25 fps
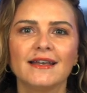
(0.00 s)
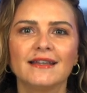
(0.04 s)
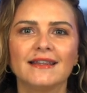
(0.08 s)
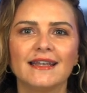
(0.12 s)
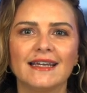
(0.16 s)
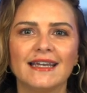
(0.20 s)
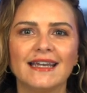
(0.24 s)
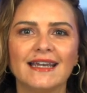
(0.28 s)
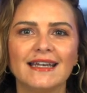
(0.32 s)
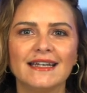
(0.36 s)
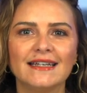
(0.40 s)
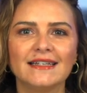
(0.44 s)
the
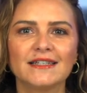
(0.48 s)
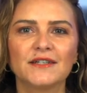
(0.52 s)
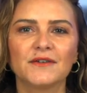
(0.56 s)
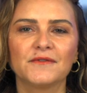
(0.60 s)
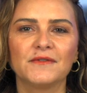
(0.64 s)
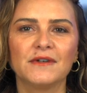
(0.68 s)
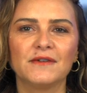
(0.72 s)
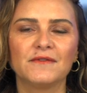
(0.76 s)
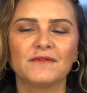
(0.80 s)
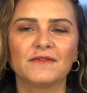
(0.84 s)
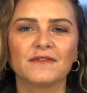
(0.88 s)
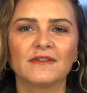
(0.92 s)
hint of
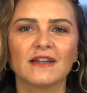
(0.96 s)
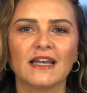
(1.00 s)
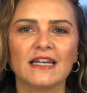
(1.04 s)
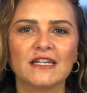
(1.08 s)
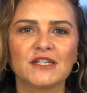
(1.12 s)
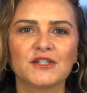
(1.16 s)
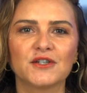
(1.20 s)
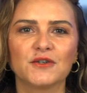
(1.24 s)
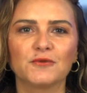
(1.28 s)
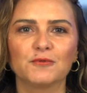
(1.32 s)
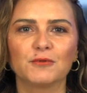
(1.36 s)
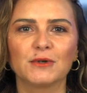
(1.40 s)

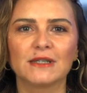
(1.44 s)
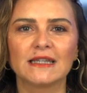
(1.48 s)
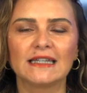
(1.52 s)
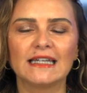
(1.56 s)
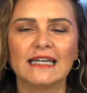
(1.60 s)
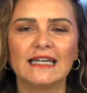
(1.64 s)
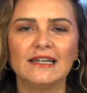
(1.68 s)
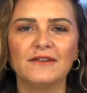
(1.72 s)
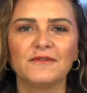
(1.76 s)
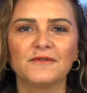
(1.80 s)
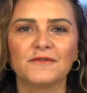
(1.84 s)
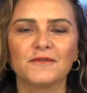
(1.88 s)
inflation
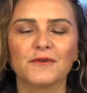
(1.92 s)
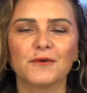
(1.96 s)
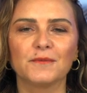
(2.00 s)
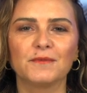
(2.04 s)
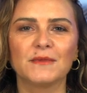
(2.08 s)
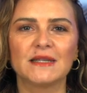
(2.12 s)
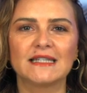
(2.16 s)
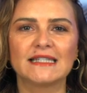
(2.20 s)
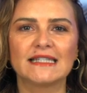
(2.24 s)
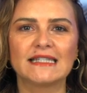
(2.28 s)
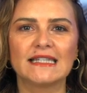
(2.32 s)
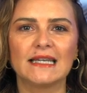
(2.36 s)
relief from
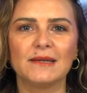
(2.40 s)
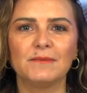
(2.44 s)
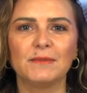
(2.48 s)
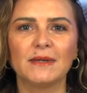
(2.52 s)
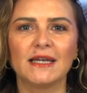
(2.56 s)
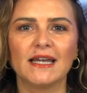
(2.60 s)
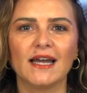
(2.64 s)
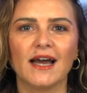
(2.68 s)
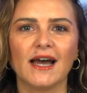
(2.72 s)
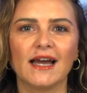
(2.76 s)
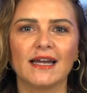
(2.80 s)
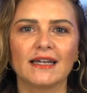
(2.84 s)
the
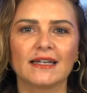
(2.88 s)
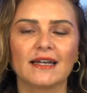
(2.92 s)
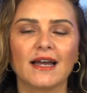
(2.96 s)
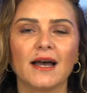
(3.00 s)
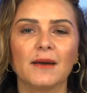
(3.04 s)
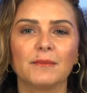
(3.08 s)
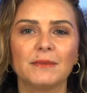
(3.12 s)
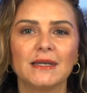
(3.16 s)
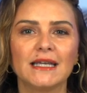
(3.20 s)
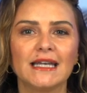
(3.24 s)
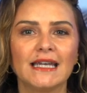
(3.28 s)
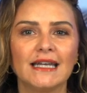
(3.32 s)
CPI
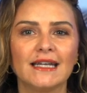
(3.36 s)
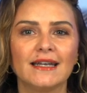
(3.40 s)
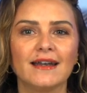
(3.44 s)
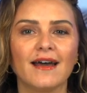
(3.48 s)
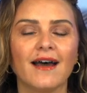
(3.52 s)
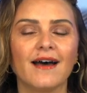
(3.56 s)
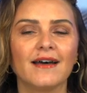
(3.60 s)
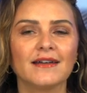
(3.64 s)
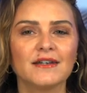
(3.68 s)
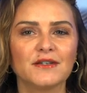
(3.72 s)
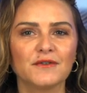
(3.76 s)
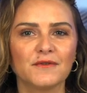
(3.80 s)
coming in
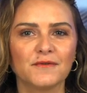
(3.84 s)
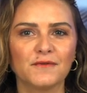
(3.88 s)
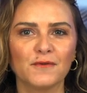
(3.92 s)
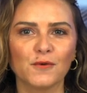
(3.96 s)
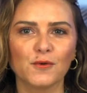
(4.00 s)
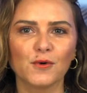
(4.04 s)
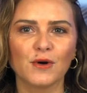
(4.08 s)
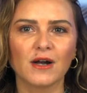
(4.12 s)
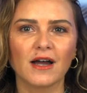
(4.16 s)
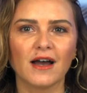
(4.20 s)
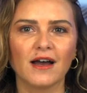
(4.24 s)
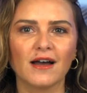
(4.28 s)
under
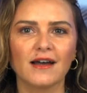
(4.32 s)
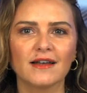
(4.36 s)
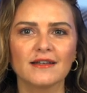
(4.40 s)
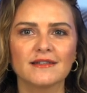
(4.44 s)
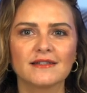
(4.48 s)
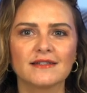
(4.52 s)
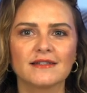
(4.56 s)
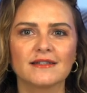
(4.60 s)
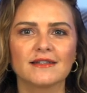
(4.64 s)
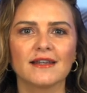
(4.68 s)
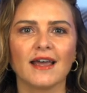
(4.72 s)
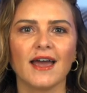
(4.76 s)

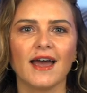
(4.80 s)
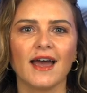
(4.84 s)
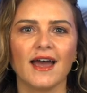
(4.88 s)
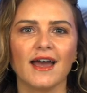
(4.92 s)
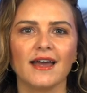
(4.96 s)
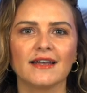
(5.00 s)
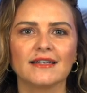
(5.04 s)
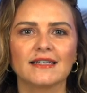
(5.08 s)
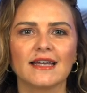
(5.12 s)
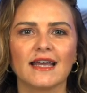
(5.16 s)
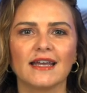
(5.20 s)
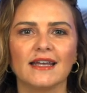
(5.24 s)
forecasts
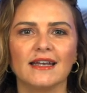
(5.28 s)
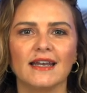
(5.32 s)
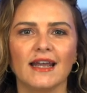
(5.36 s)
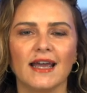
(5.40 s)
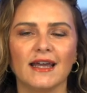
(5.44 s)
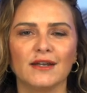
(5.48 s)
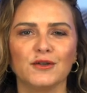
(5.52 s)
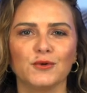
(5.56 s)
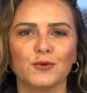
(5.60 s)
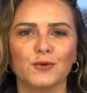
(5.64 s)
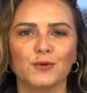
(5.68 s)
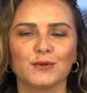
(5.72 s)
at an
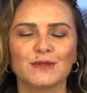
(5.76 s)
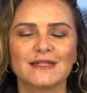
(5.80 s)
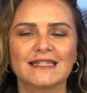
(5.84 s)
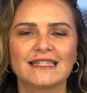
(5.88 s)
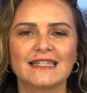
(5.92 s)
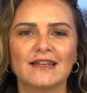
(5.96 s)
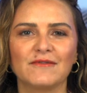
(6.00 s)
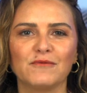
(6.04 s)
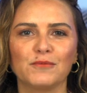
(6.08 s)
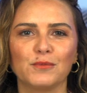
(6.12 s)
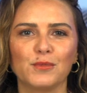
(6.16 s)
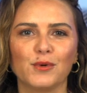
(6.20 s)
annual
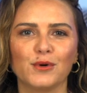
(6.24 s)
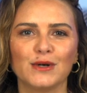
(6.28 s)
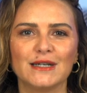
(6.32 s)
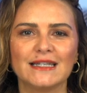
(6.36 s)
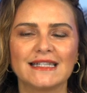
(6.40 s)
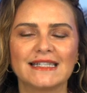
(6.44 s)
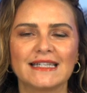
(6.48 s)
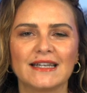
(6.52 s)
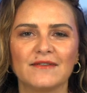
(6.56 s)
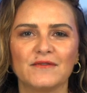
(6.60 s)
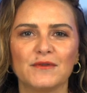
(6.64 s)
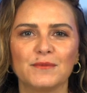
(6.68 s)

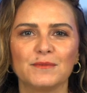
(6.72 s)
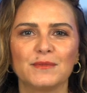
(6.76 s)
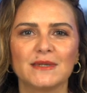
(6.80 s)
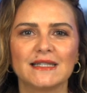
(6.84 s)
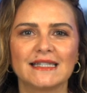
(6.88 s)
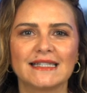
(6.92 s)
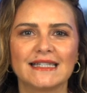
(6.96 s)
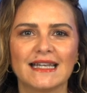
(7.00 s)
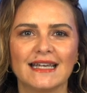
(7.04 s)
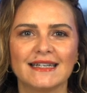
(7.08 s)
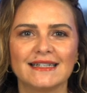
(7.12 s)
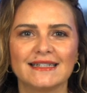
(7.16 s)

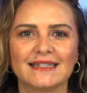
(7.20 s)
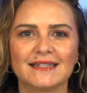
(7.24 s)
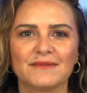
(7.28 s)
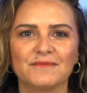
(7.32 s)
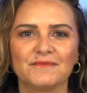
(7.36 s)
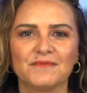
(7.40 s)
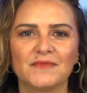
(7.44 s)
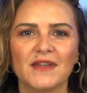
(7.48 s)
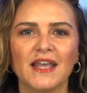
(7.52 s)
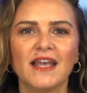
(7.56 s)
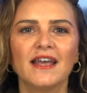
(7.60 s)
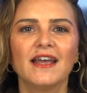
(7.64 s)
7.7%.
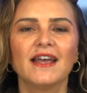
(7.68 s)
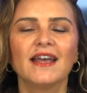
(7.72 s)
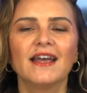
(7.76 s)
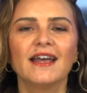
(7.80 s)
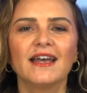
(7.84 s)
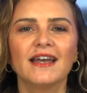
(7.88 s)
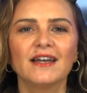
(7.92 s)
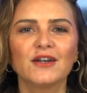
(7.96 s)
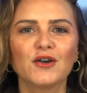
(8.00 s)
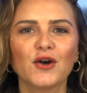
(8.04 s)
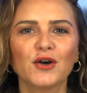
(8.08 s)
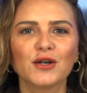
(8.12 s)

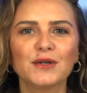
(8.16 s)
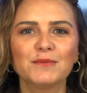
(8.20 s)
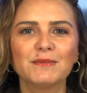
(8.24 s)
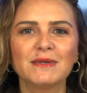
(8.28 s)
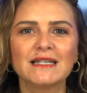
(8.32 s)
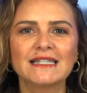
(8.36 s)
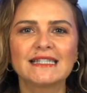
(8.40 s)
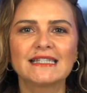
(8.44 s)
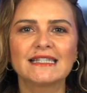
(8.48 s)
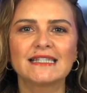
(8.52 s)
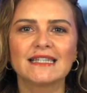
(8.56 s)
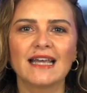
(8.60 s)

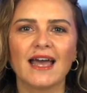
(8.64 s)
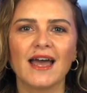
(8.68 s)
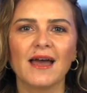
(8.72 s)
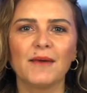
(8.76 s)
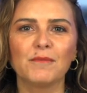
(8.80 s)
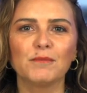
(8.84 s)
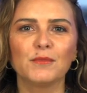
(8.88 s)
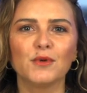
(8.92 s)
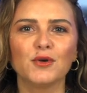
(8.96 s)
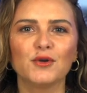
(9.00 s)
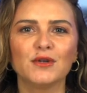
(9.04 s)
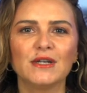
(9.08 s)
Economists
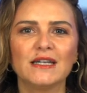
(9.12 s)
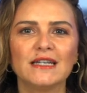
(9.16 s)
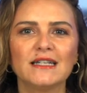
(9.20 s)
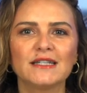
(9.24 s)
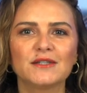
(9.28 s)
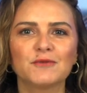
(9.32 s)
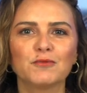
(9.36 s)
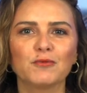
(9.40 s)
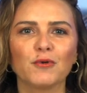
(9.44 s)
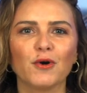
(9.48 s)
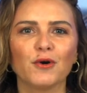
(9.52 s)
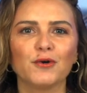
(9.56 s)
at
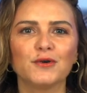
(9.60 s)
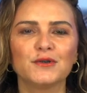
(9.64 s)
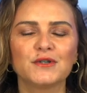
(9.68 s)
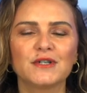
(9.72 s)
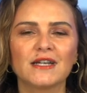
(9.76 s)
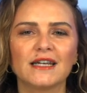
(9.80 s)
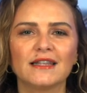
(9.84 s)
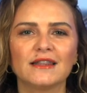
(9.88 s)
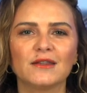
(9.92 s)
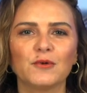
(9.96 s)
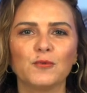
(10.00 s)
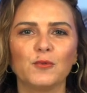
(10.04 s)
Moody's
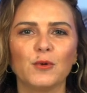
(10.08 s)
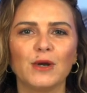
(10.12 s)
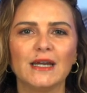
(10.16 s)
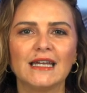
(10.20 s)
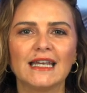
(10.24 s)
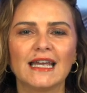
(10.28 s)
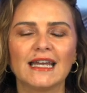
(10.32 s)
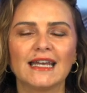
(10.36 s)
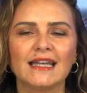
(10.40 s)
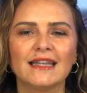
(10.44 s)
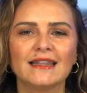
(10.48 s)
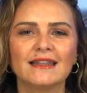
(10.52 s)
wrote at the
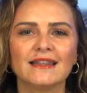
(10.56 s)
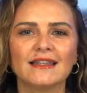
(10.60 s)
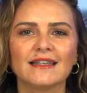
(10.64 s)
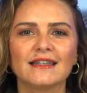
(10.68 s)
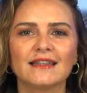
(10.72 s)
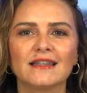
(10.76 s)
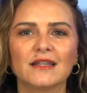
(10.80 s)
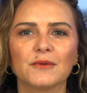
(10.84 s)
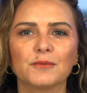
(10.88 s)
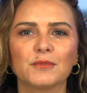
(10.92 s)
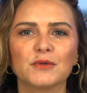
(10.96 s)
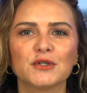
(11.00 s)
weekend
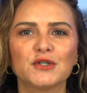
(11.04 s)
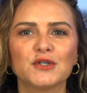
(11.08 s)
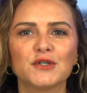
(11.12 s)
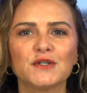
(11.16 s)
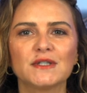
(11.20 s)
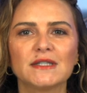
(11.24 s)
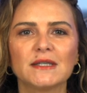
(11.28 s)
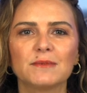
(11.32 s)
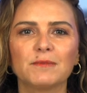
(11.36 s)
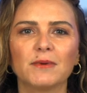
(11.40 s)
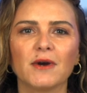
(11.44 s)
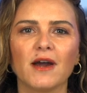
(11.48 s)
that the
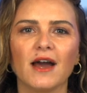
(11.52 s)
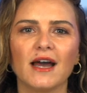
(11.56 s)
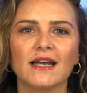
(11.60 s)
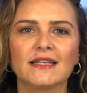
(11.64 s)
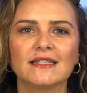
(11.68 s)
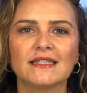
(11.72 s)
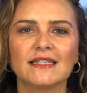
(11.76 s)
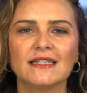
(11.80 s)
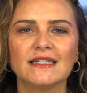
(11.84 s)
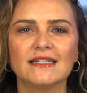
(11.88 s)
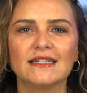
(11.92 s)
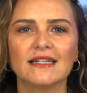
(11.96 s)
producer
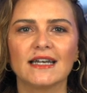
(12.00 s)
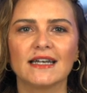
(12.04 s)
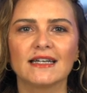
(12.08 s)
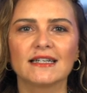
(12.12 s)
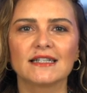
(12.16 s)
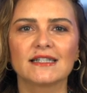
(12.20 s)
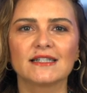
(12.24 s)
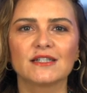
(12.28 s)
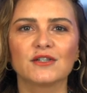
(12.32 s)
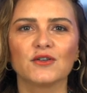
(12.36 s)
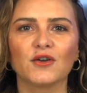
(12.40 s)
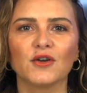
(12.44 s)
price
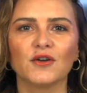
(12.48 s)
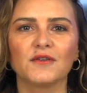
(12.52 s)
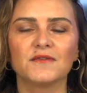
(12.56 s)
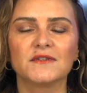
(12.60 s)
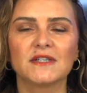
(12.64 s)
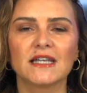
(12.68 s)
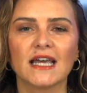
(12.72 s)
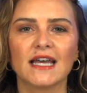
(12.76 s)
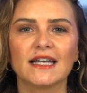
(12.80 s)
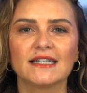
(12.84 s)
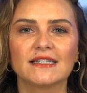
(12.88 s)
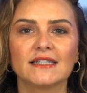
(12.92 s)
index
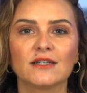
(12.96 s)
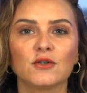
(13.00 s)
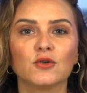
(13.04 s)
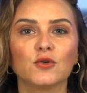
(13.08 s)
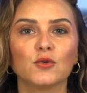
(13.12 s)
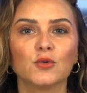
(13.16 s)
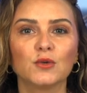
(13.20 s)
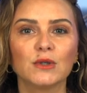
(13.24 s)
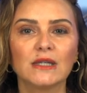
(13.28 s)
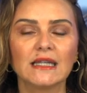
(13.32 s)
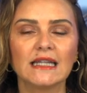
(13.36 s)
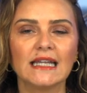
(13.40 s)
serves as a
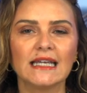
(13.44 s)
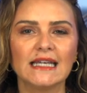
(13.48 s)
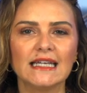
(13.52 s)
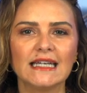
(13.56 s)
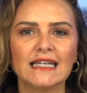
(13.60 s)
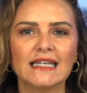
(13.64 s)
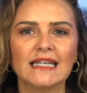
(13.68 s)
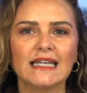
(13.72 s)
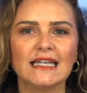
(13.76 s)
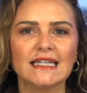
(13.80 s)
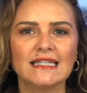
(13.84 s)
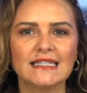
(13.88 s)
good
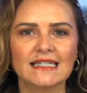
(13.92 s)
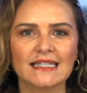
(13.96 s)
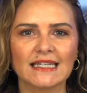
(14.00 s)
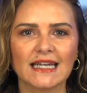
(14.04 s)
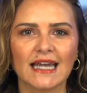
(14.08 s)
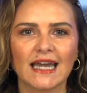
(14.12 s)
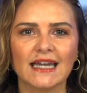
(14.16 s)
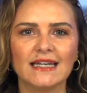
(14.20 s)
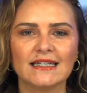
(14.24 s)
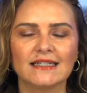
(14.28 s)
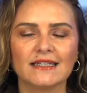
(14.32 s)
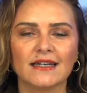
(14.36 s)
leading
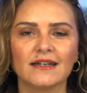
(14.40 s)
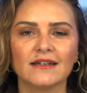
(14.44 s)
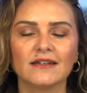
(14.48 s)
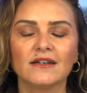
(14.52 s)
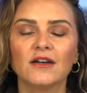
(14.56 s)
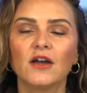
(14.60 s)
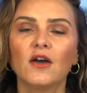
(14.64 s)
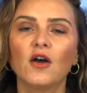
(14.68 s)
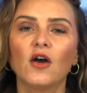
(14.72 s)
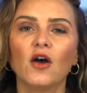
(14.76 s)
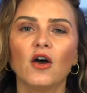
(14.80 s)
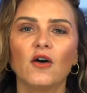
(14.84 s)
indicator
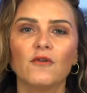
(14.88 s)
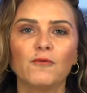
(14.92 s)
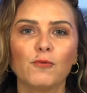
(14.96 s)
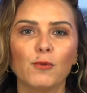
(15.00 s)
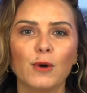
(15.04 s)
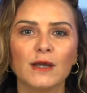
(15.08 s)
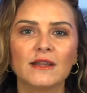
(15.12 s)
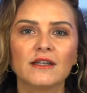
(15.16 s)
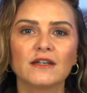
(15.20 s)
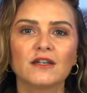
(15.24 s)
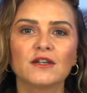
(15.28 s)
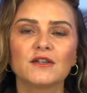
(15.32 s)
of
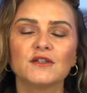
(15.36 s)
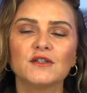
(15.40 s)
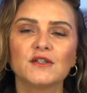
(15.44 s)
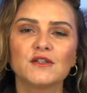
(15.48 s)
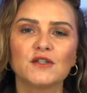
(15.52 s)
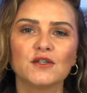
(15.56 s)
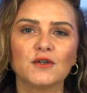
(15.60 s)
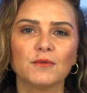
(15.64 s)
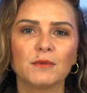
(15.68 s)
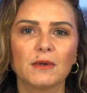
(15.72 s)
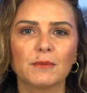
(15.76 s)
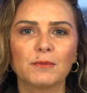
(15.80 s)
whether
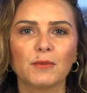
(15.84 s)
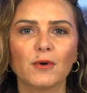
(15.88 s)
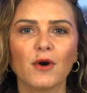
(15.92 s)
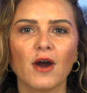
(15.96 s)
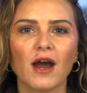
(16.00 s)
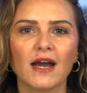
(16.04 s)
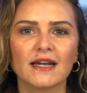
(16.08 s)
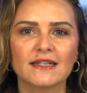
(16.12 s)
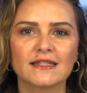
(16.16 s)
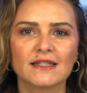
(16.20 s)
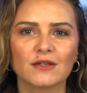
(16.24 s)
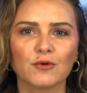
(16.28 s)
consumer
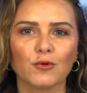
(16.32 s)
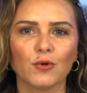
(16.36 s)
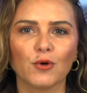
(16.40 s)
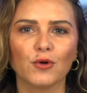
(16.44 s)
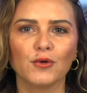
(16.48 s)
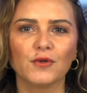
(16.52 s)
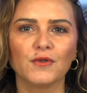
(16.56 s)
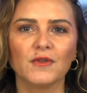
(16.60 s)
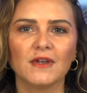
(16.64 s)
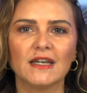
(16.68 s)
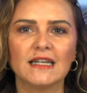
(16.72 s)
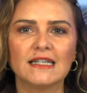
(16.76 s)
price
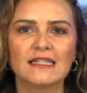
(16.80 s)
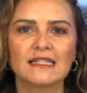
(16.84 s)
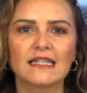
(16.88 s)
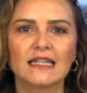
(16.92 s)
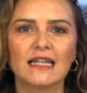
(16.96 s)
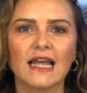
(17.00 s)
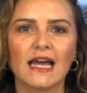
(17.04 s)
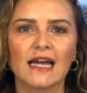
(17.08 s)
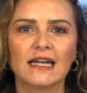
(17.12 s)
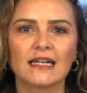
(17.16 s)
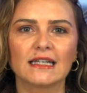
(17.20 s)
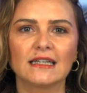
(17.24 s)
growth is
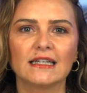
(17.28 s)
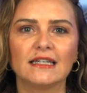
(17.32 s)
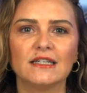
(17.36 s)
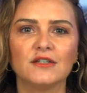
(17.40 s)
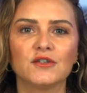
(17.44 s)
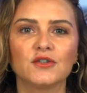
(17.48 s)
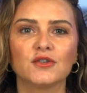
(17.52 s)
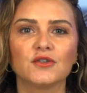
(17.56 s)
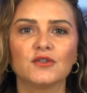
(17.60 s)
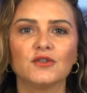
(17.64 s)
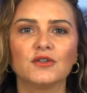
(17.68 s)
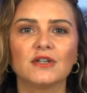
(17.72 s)
likely
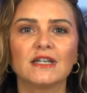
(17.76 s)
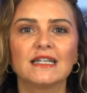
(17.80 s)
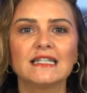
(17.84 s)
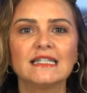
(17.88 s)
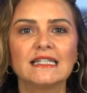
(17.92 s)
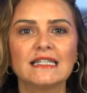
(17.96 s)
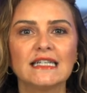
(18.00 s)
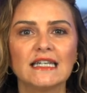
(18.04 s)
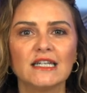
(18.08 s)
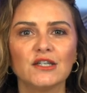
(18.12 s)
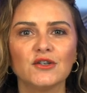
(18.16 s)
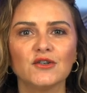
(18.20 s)
to
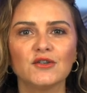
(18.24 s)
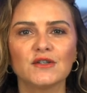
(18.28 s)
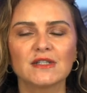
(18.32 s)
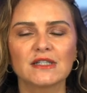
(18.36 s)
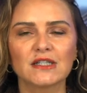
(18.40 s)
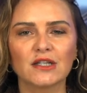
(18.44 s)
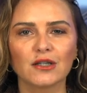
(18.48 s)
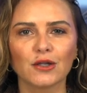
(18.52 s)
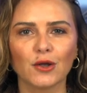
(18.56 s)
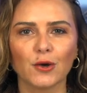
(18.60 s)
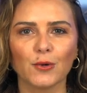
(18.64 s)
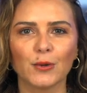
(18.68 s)
continue
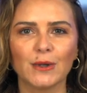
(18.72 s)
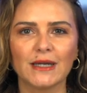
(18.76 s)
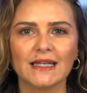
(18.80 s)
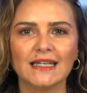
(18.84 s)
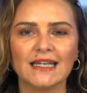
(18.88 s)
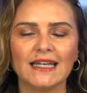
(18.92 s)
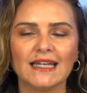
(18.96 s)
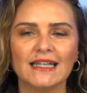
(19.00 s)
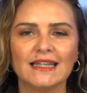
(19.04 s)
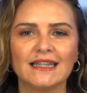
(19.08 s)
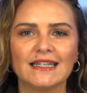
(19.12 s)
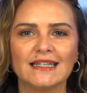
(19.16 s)

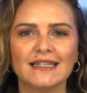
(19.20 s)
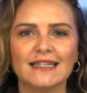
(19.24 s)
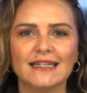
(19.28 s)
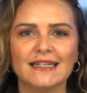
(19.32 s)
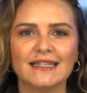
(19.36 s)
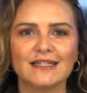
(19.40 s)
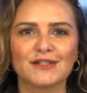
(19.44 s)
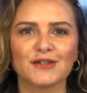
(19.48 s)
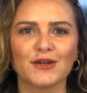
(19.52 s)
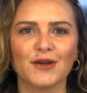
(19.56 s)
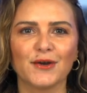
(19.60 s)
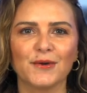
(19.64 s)
slowing in the
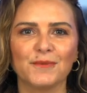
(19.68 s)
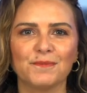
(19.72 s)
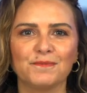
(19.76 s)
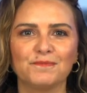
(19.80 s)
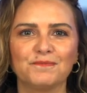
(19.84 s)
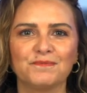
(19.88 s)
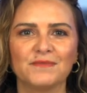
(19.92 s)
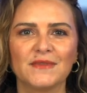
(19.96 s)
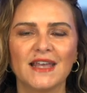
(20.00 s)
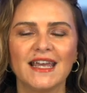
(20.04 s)
near term.